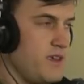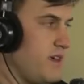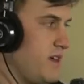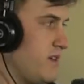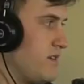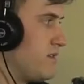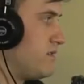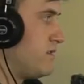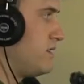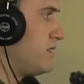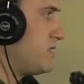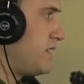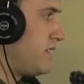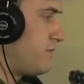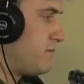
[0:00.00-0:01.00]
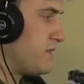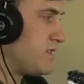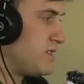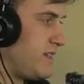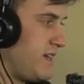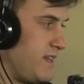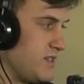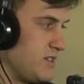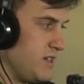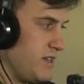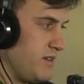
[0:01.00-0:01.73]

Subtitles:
it looks at what state it's